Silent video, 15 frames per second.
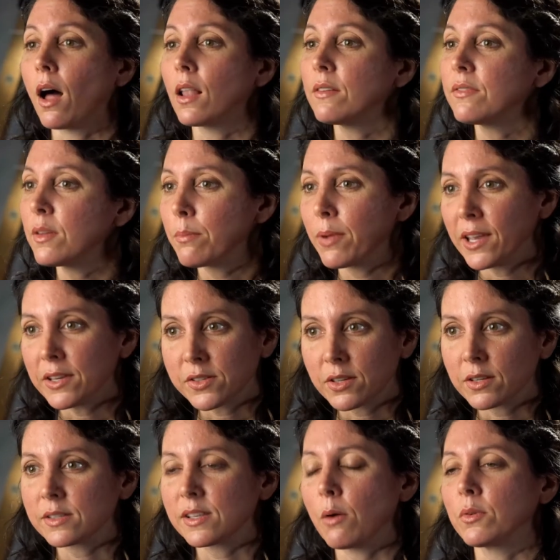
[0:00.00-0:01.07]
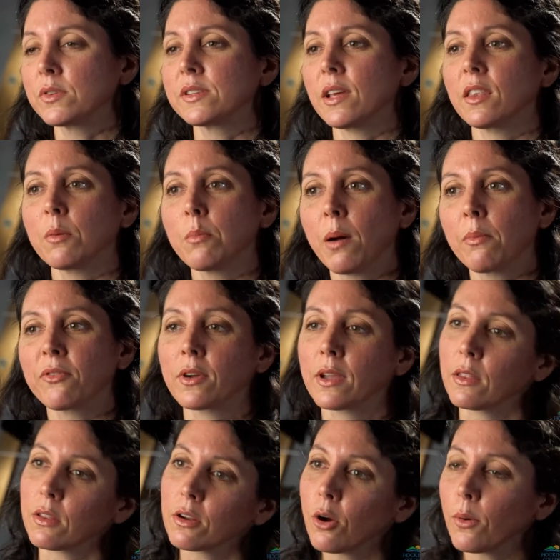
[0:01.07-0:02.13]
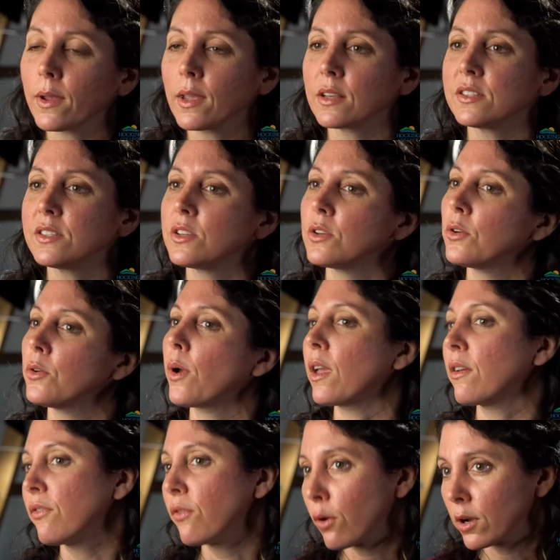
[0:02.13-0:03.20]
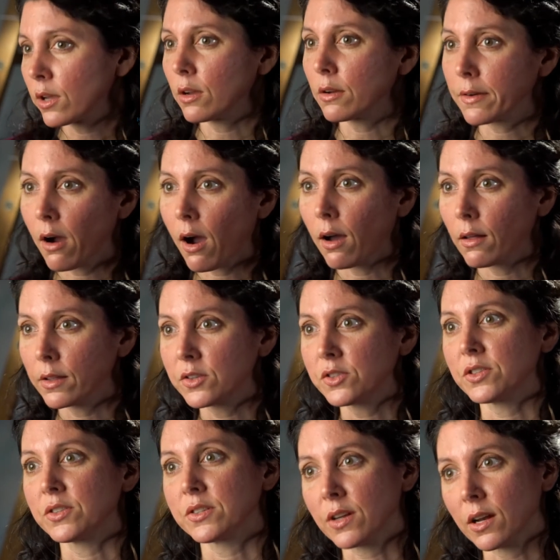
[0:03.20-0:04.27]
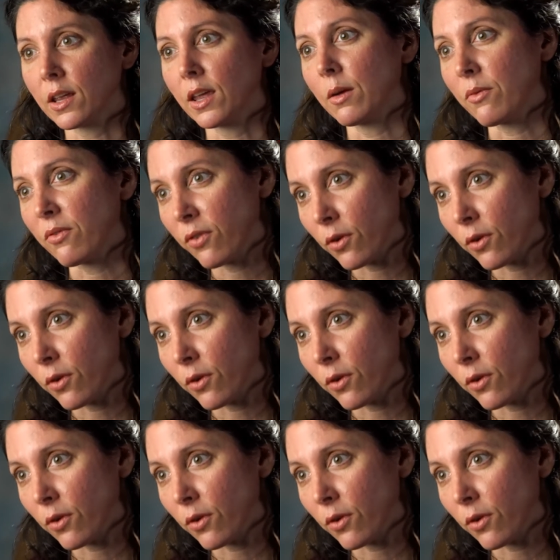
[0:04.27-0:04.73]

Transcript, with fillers: All of the basics that will set them up for either going into a four-year college to study it